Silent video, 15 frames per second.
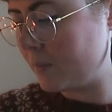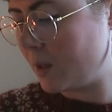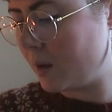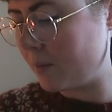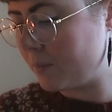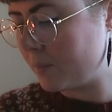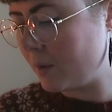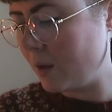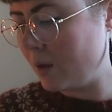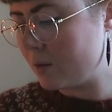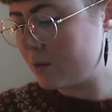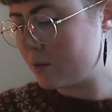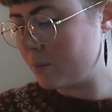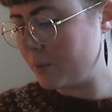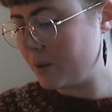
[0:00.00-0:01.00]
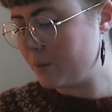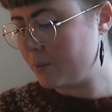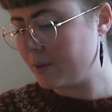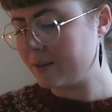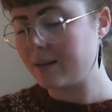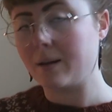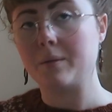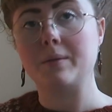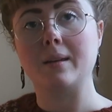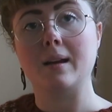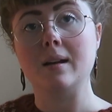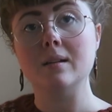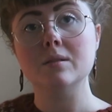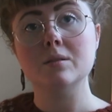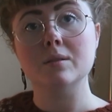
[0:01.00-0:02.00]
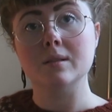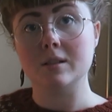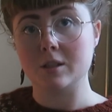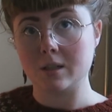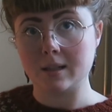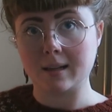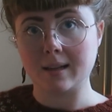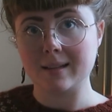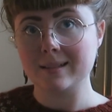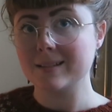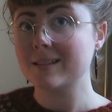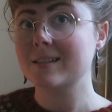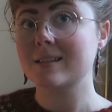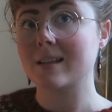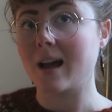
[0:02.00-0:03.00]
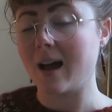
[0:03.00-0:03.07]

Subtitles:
Yeah, so we went out there to the chickens,